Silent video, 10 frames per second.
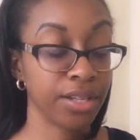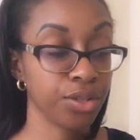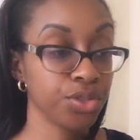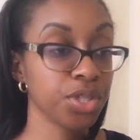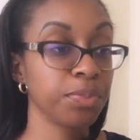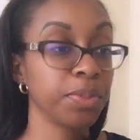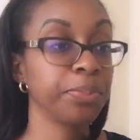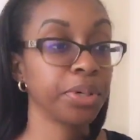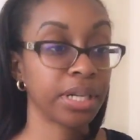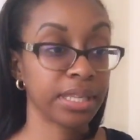You should be
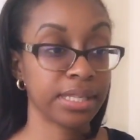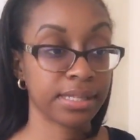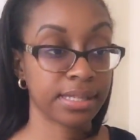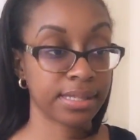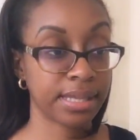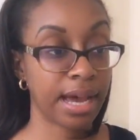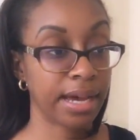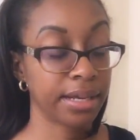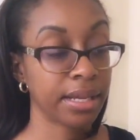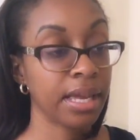putting this aside,